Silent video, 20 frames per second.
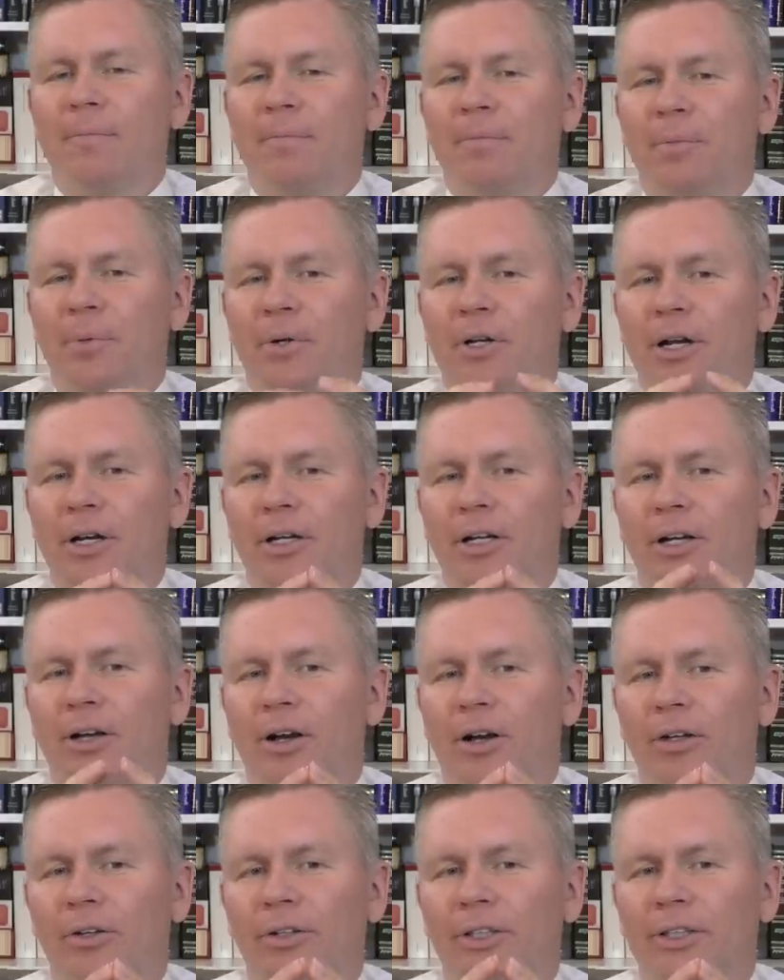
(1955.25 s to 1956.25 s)
We're not going to
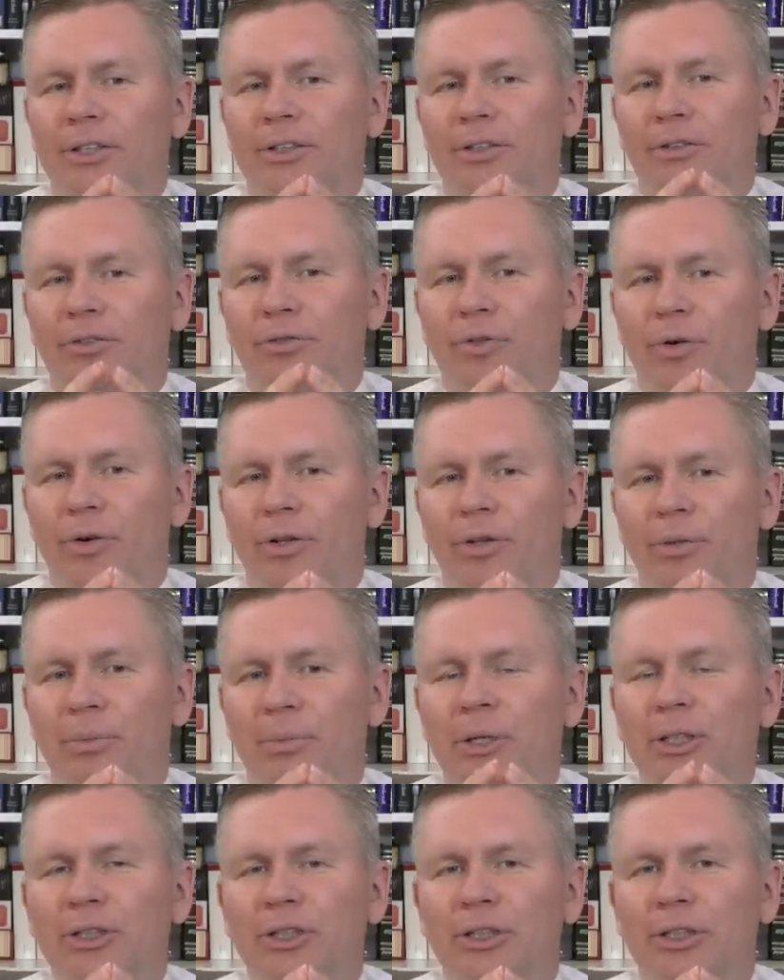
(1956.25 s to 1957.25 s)
call this the fourth
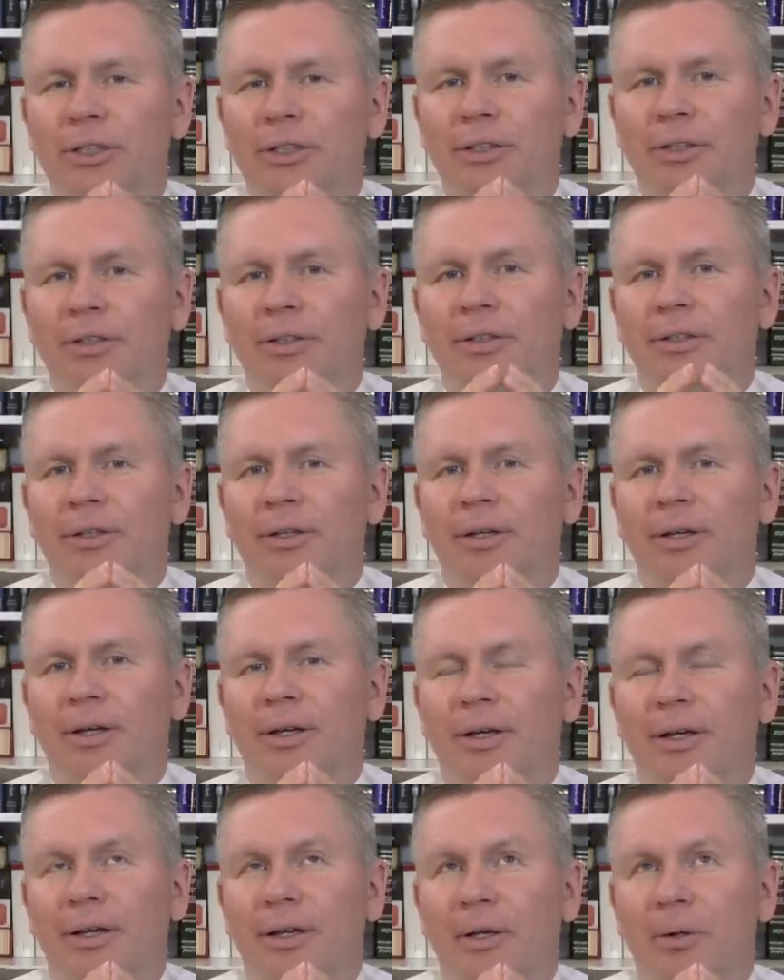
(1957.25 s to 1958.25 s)
mission,
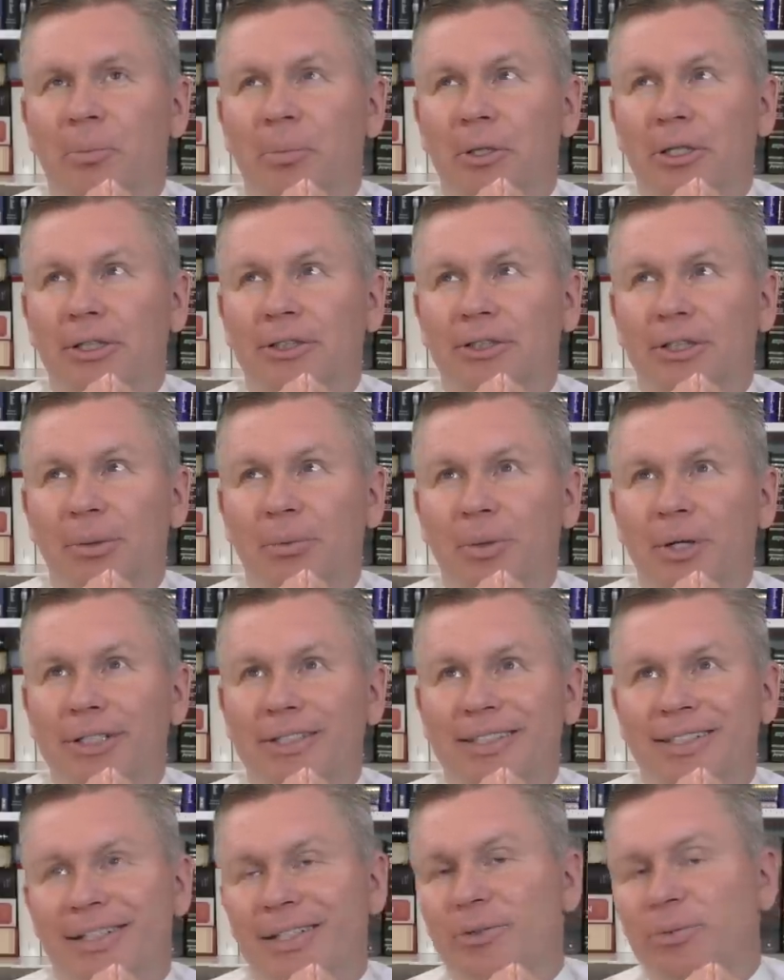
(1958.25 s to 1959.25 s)
but in some ways
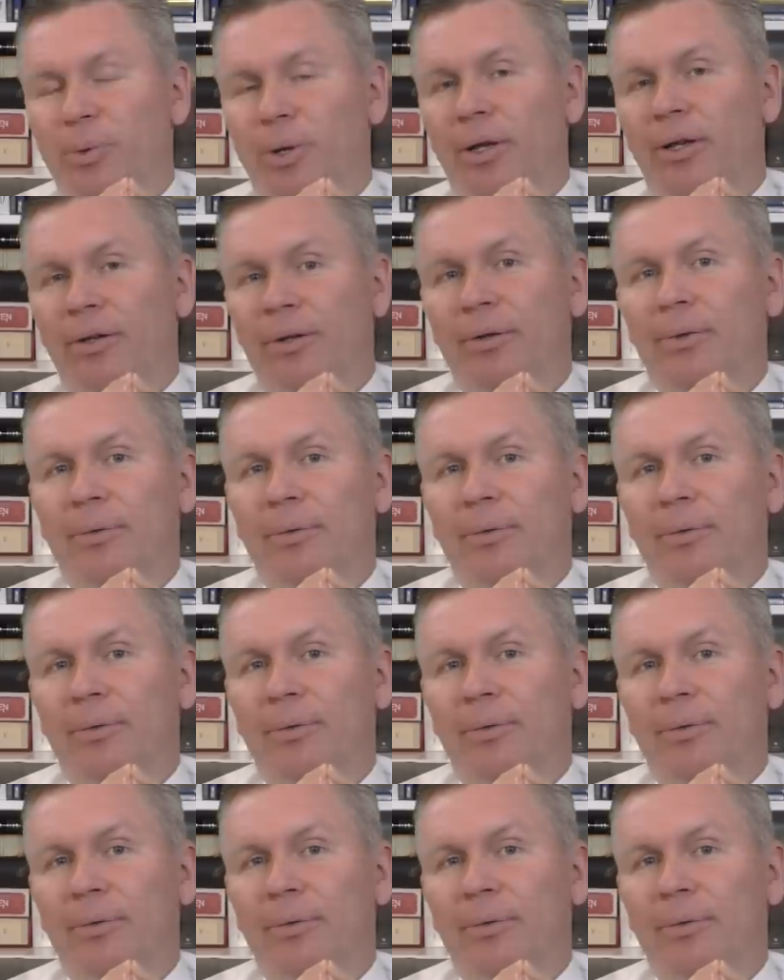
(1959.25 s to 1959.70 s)
it is one.